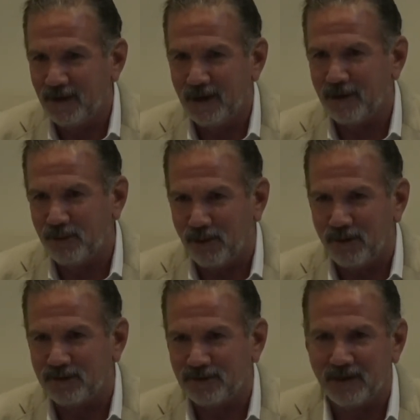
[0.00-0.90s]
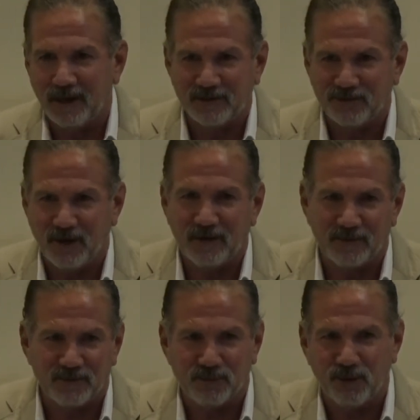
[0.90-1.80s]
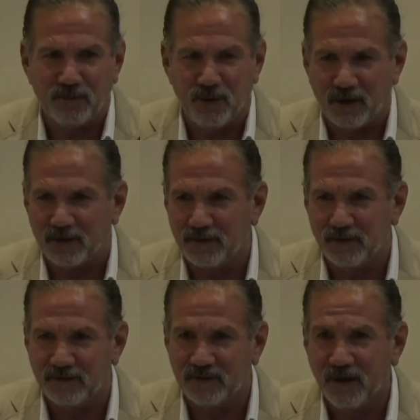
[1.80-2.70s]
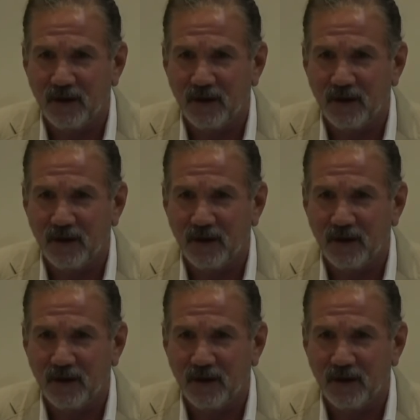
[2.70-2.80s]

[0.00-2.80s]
and quarks and electrons and small particles,